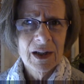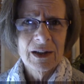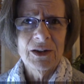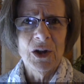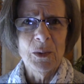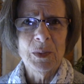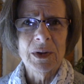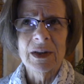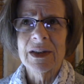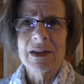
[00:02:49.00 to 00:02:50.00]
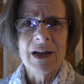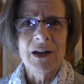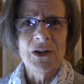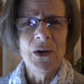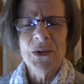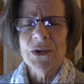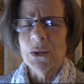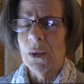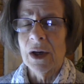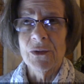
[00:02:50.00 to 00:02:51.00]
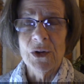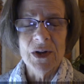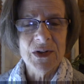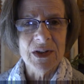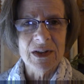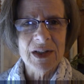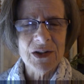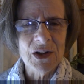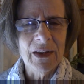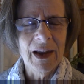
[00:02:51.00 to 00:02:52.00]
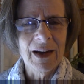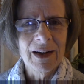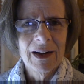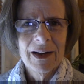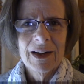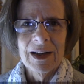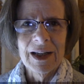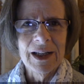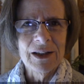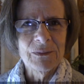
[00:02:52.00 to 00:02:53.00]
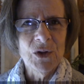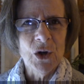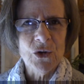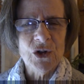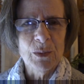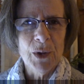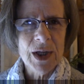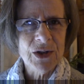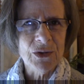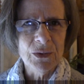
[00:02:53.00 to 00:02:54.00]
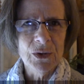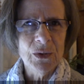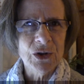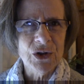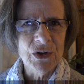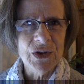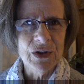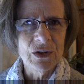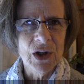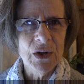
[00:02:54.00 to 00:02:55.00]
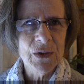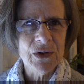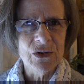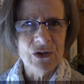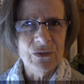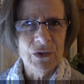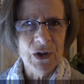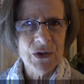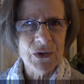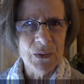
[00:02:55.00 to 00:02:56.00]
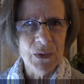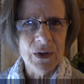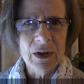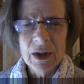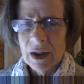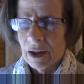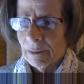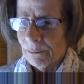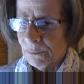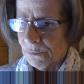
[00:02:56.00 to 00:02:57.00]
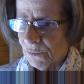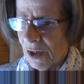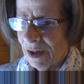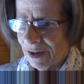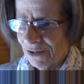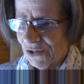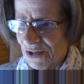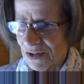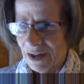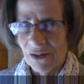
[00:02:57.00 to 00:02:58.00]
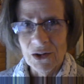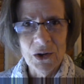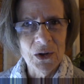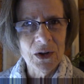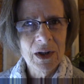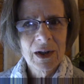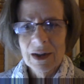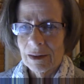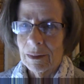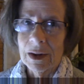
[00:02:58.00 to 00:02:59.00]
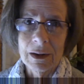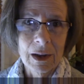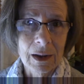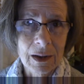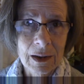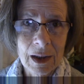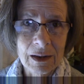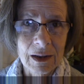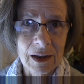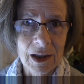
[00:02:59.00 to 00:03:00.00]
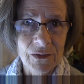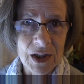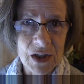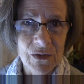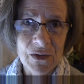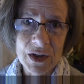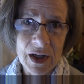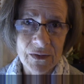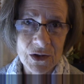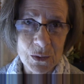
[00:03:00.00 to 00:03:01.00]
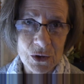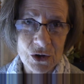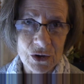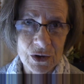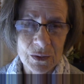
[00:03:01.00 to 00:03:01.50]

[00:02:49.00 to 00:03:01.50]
You know, police take notice or whatever it is it says on that. And, you know, she breaks through and she still goes and she falls through the falls into the hole. I mean, like, not that any of us have ever done this with sugar,